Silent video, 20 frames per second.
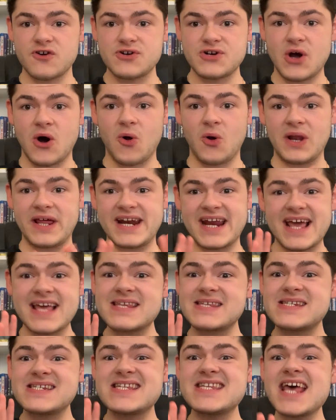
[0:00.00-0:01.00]
Nolan
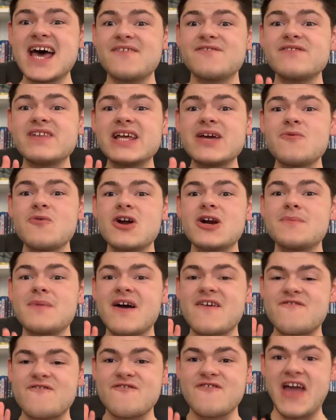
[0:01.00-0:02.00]
is definitely one of
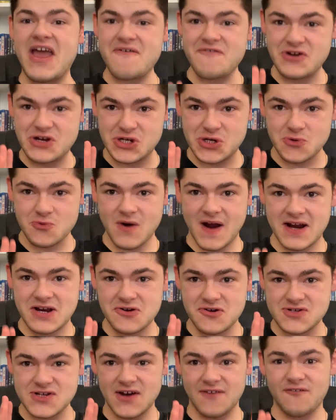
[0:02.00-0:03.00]
my favorite
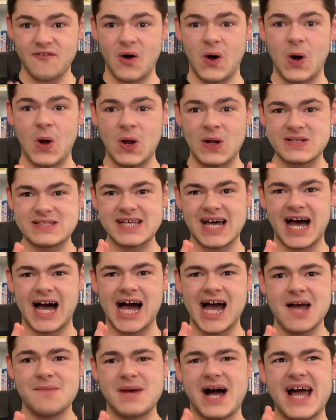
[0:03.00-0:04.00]
directors of all
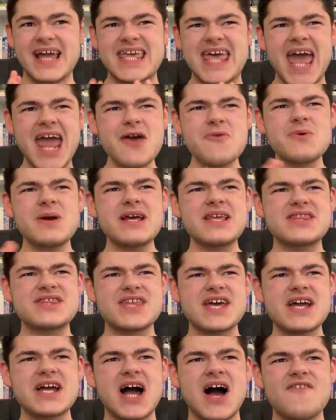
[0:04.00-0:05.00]
time. I can't really
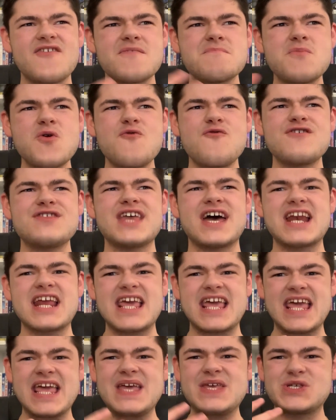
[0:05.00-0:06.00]
think of a movie
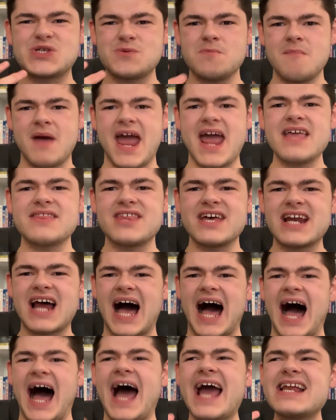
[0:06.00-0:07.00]
that he's made
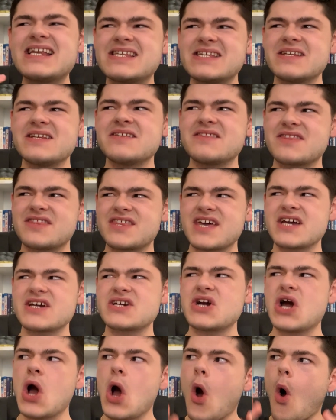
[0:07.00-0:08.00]
that I didn't
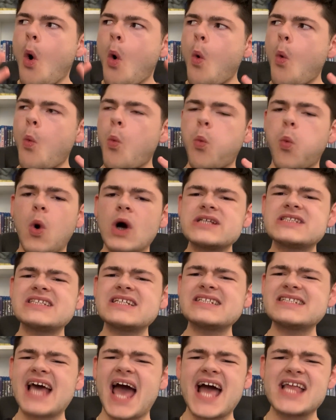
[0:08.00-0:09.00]
think
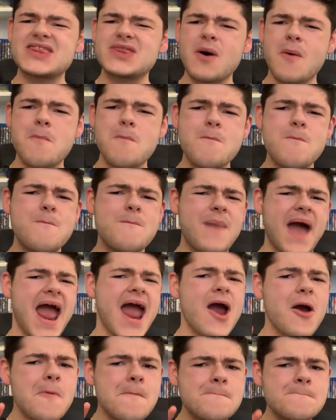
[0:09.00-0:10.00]
wasn't at the
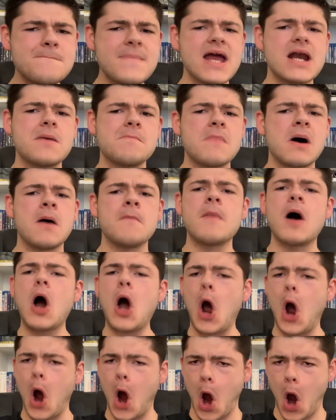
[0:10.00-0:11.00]
bare minimum
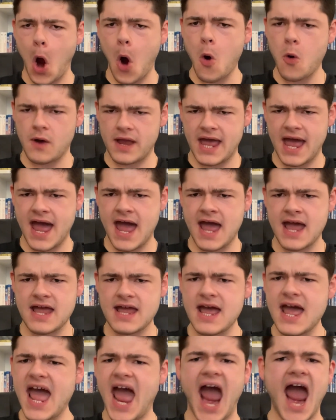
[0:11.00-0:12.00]

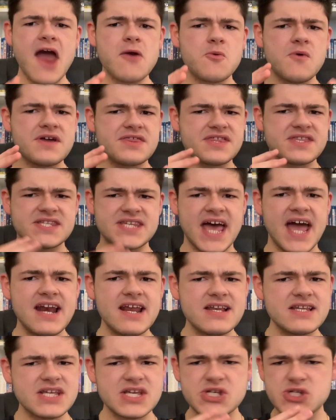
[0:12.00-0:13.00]
okay. And with
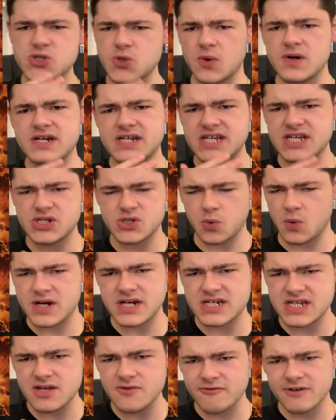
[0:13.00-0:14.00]
Tenet, his
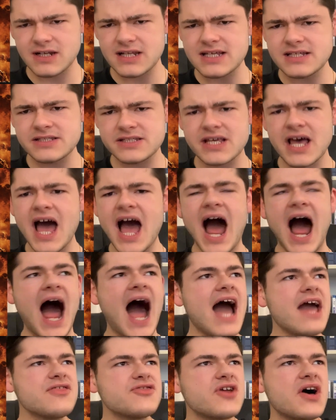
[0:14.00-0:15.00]
2020 release,
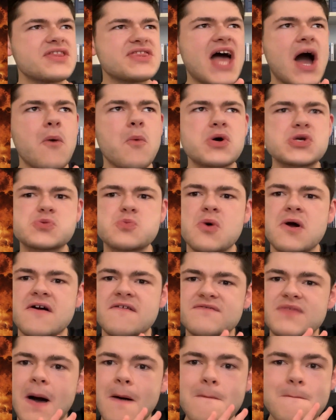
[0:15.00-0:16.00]
I thought that was one
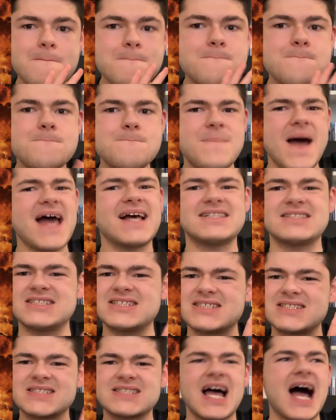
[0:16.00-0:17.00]
of the
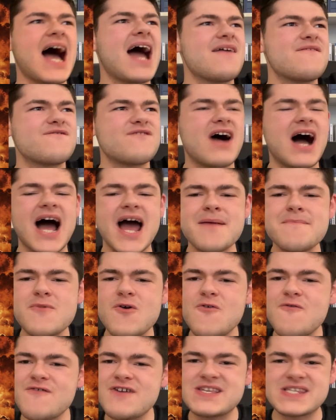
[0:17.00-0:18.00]
best sci-fi
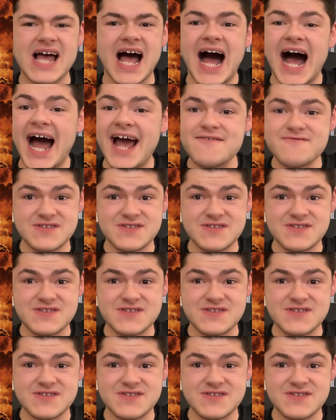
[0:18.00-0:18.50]
movies I've